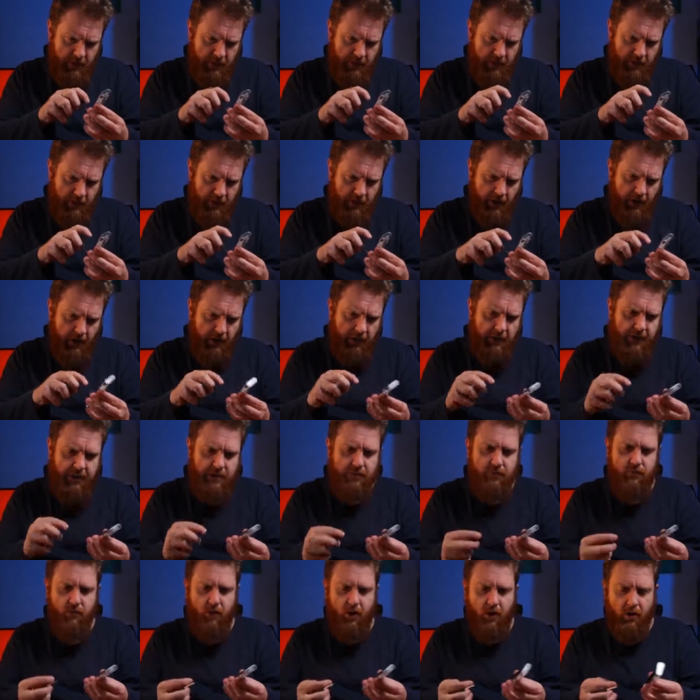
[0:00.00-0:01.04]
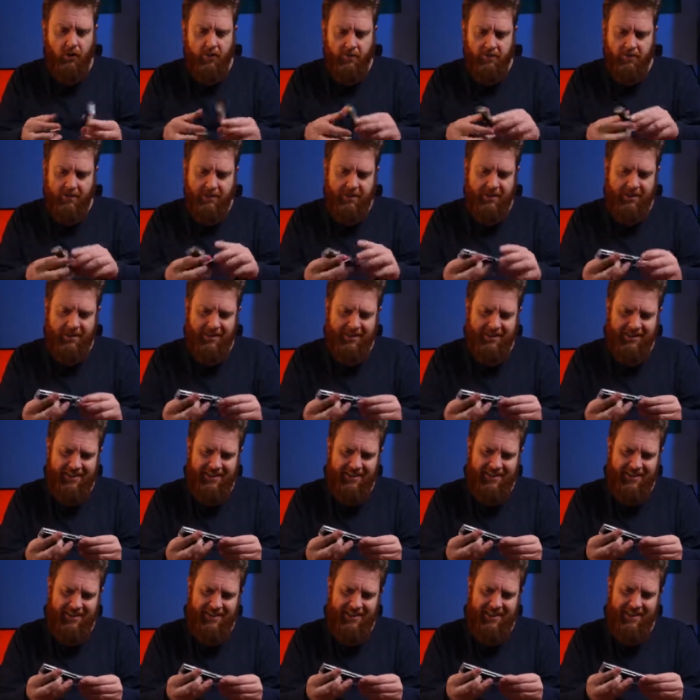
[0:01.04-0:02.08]
No, that's wrong.
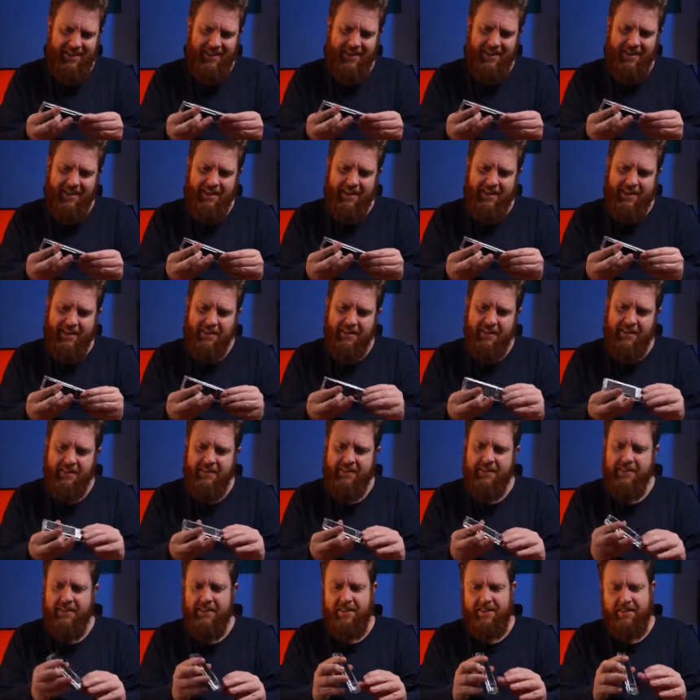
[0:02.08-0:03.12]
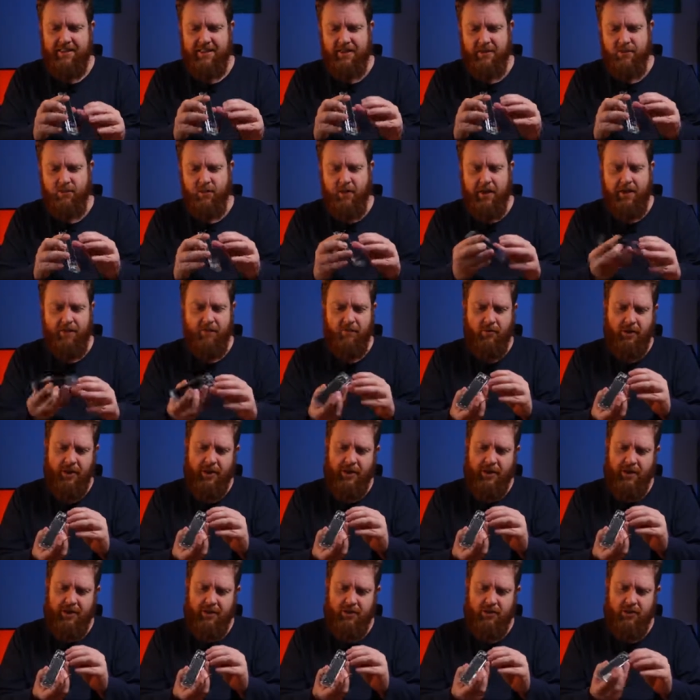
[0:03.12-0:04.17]
This is when
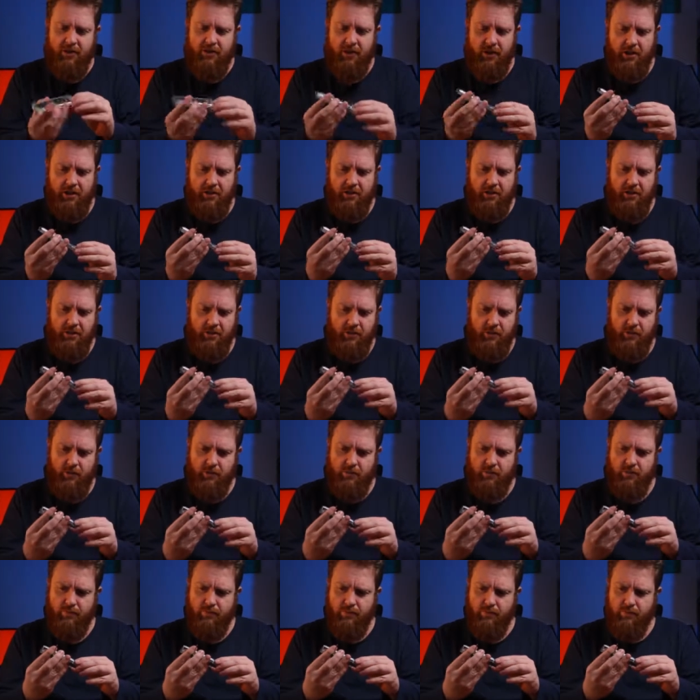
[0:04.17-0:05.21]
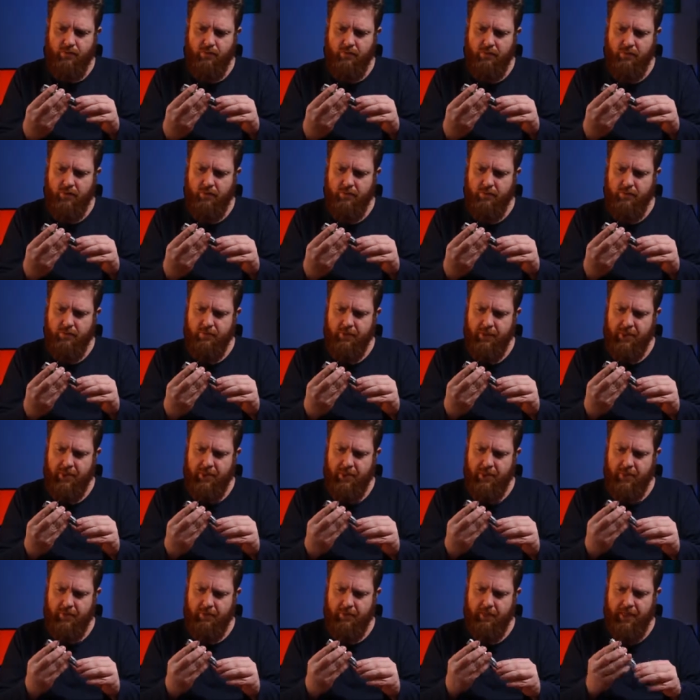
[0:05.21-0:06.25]
reading instructions would probably
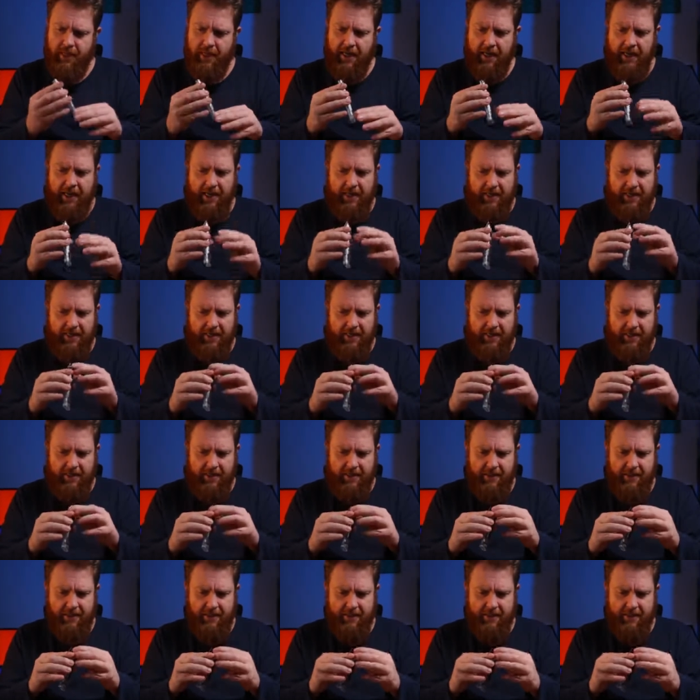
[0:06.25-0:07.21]
come in handy.